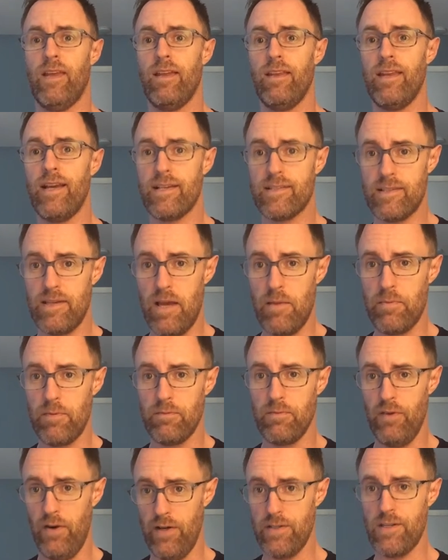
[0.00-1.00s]
Next step,
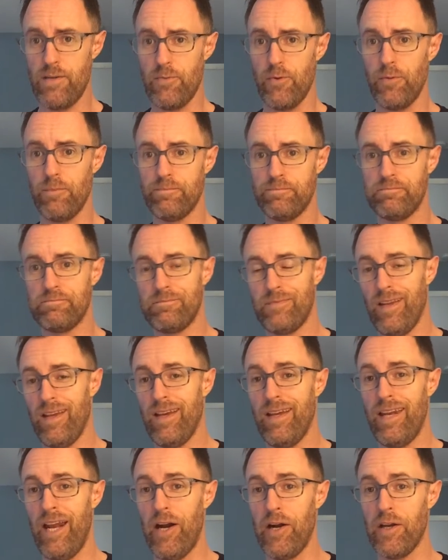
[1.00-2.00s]
very simple.
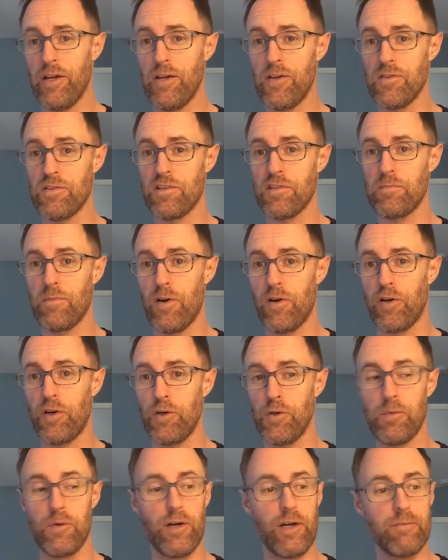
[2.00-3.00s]
Now you're going to use this marker
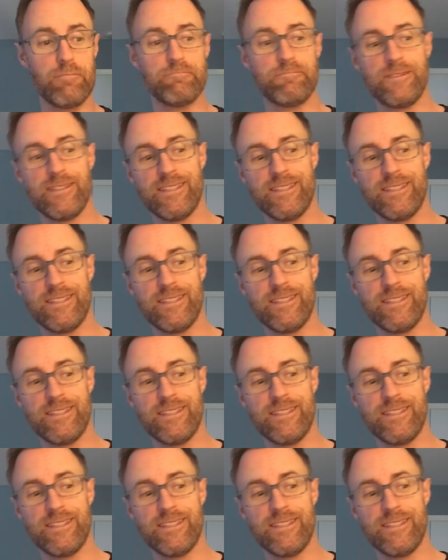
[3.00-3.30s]
you brought.